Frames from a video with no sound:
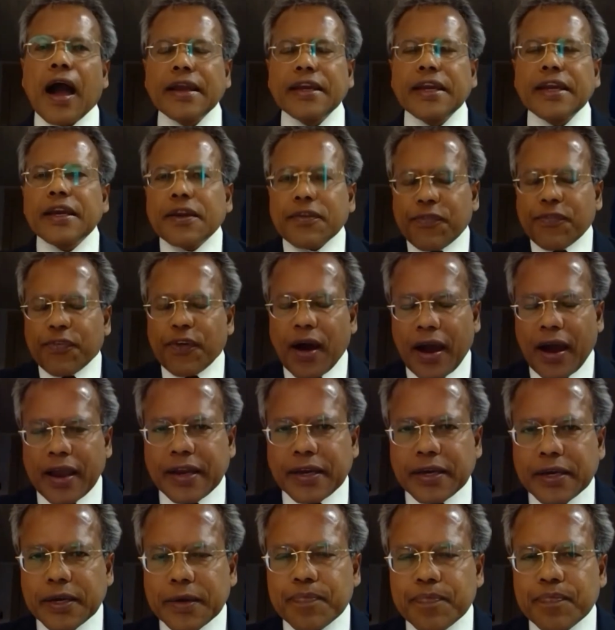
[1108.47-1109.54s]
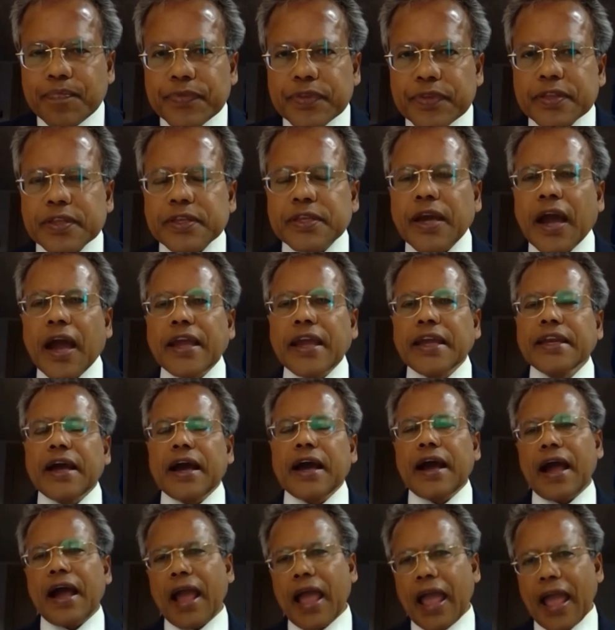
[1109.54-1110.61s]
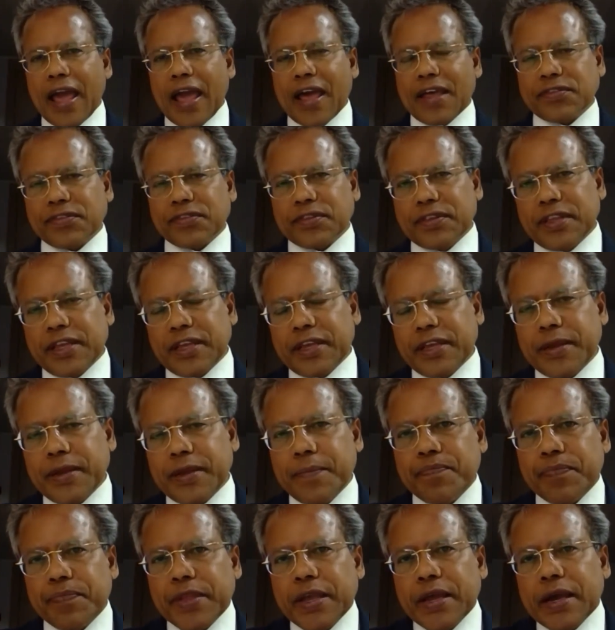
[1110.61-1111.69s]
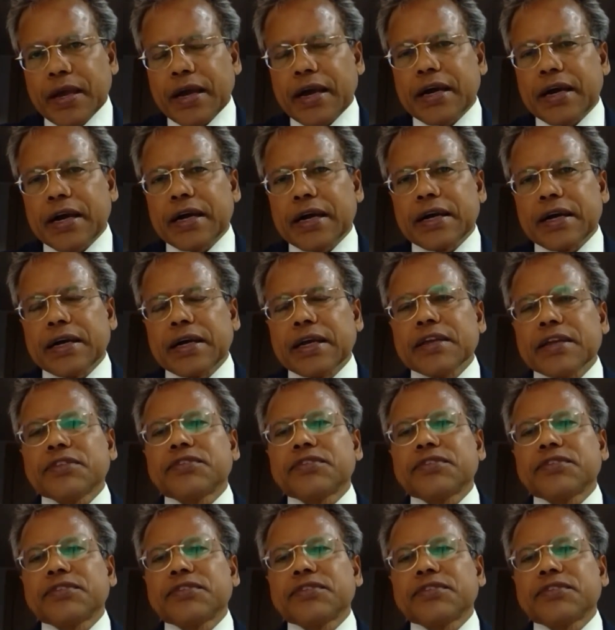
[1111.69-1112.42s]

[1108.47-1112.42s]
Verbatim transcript: identified China as the uh,